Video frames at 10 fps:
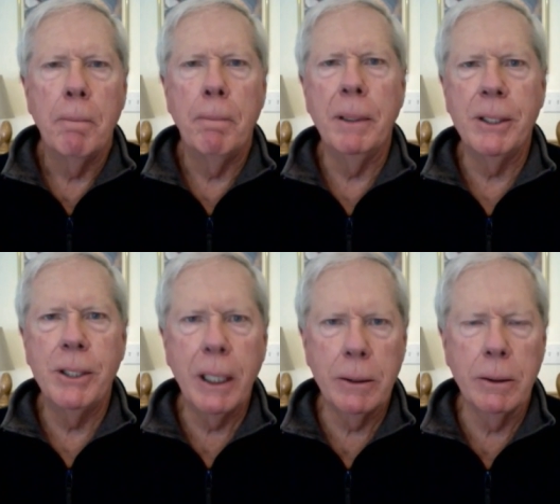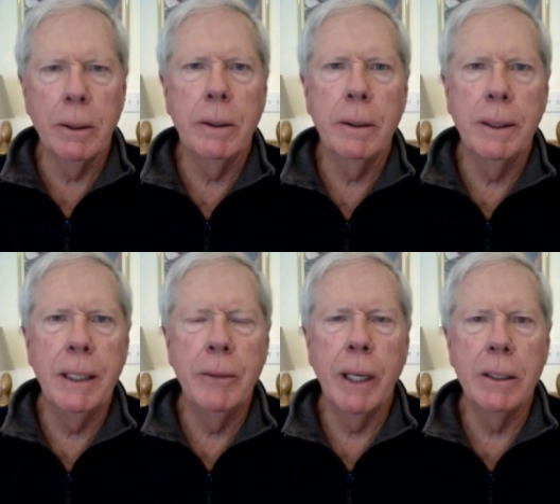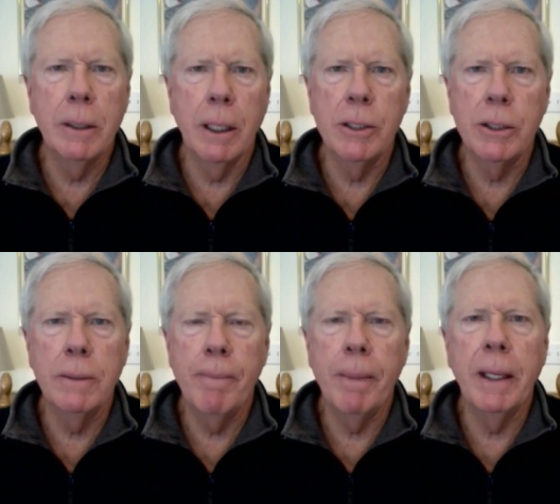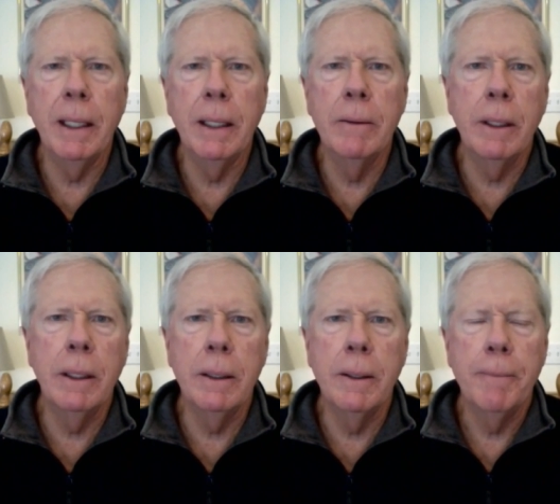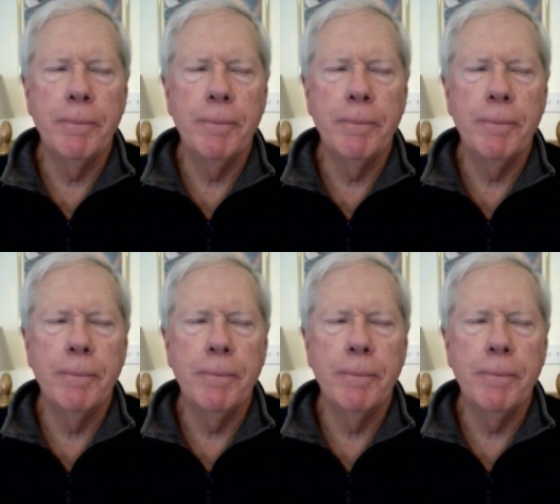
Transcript: particular deregulation in the.